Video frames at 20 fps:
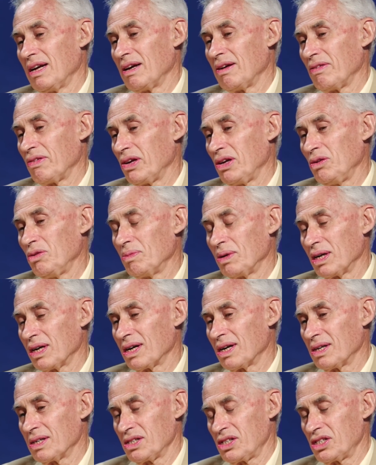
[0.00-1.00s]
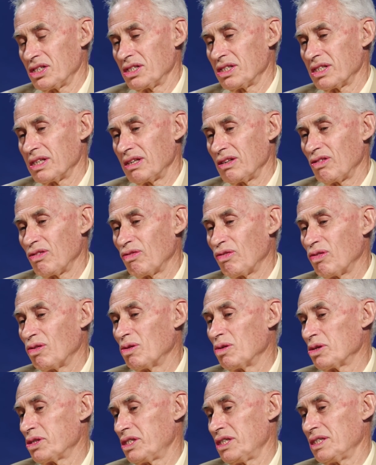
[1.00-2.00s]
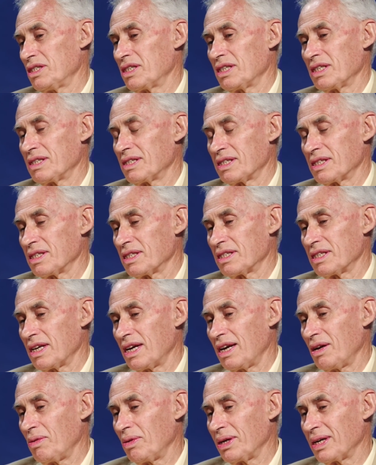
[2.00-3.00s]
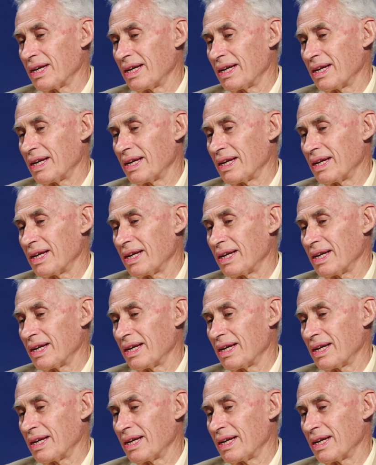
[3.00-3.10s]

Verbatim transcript: of human consciousness forces us to say we